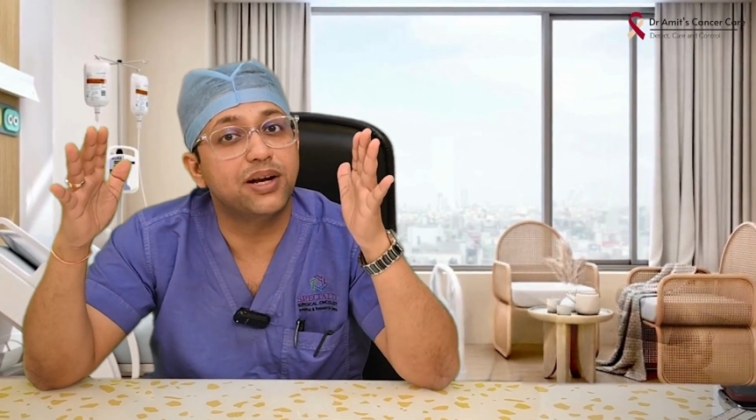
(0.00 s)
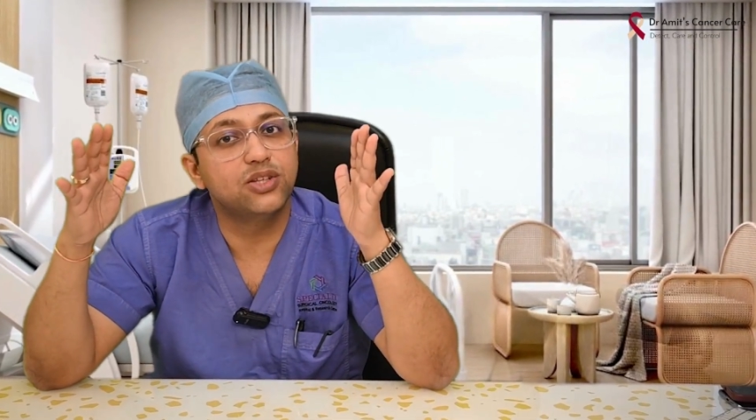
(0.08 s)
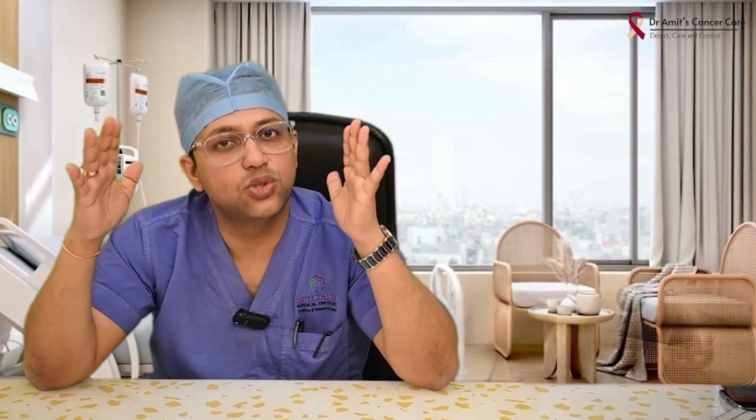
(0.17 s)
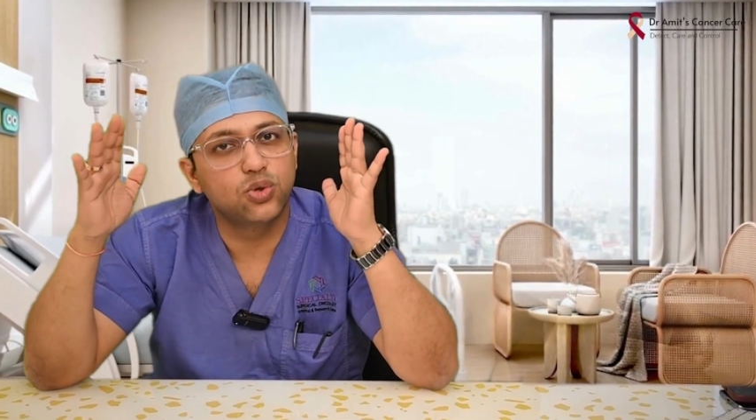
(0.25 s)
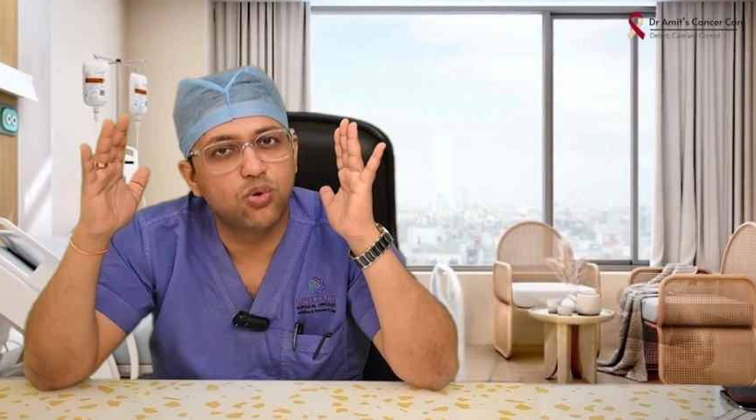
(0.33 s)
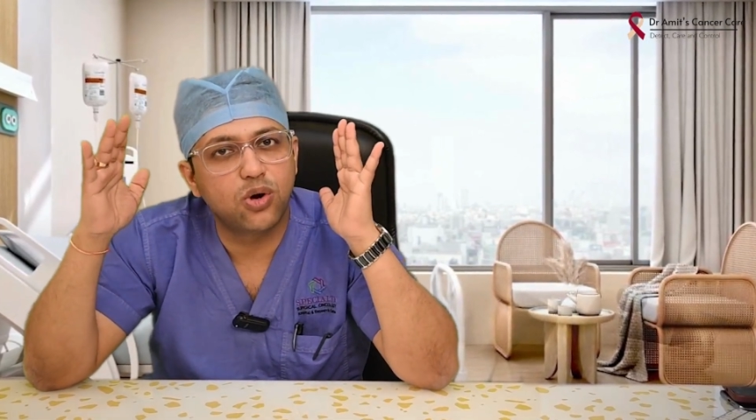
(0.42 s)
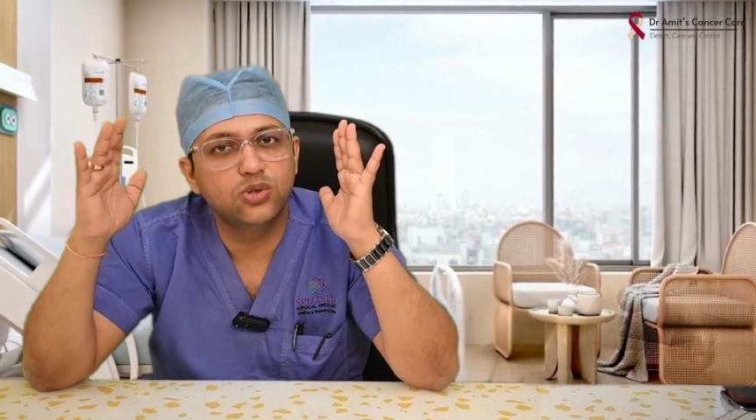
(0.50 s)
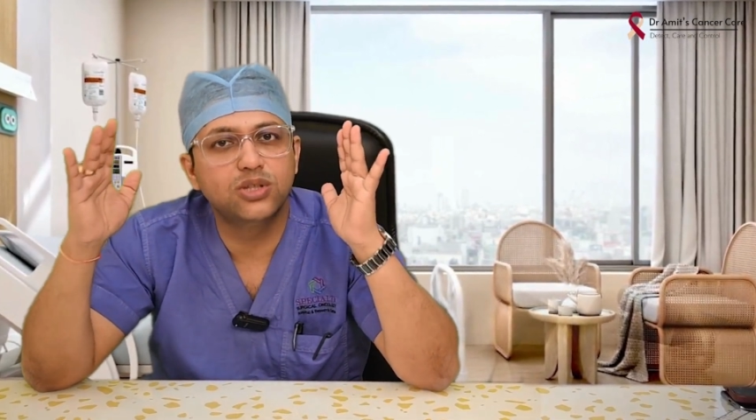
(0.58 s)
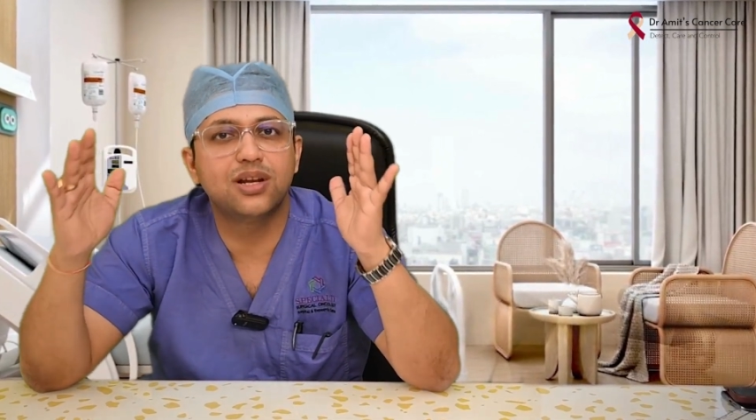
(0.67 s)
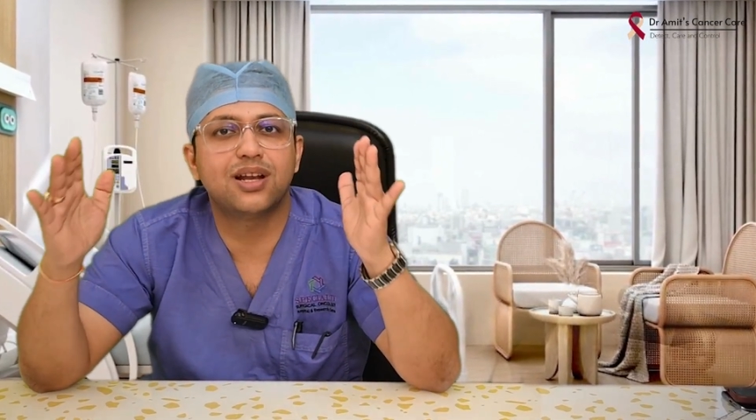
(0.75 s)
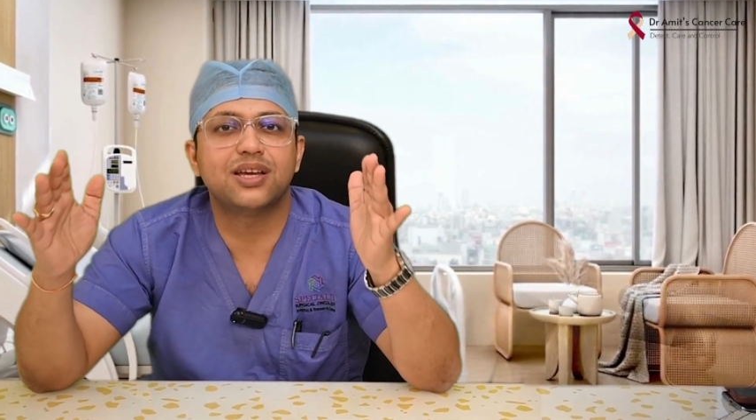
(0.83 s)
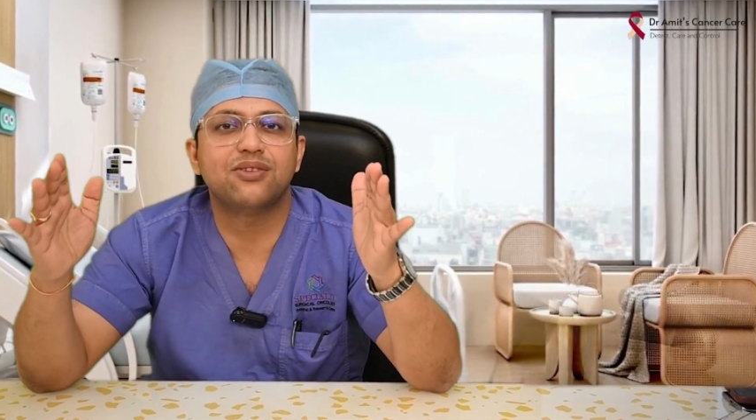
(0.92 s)
but
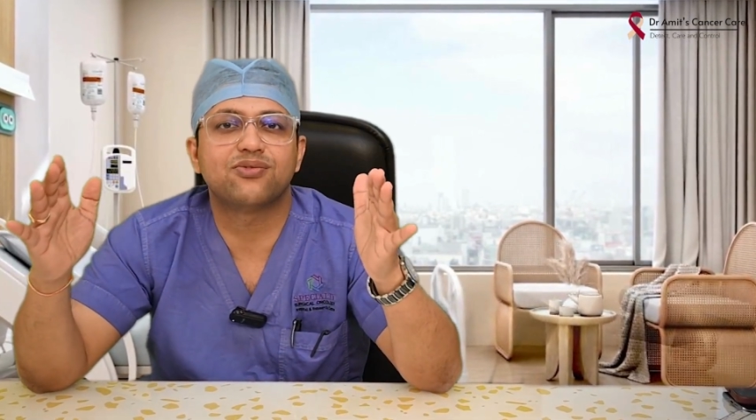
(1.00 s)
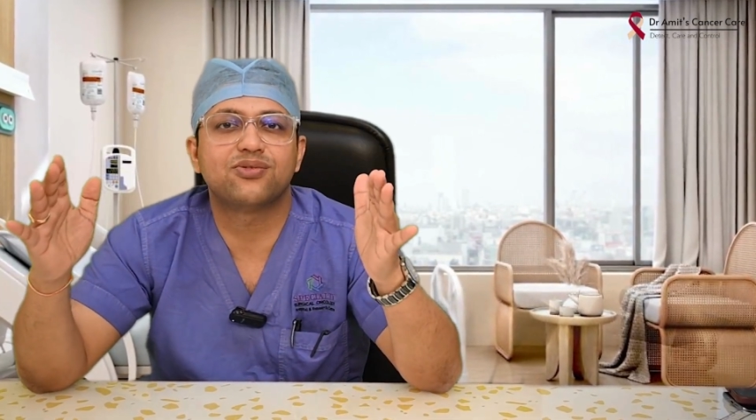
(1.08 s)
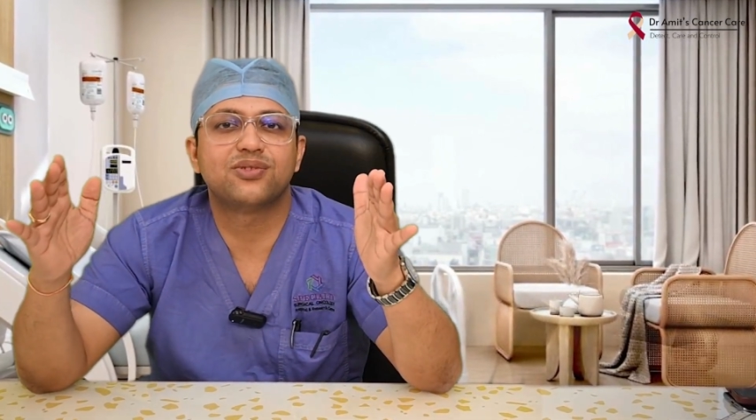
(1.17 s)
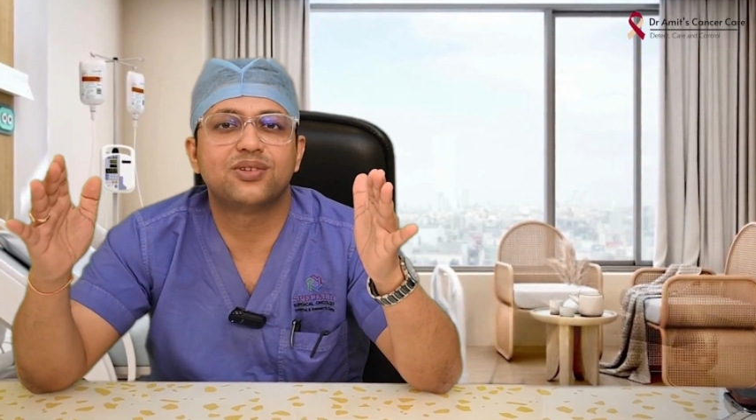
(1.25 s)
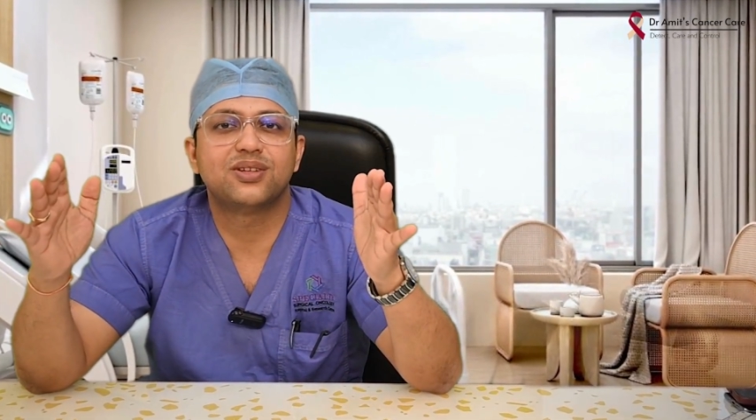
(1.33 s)
throughout the life,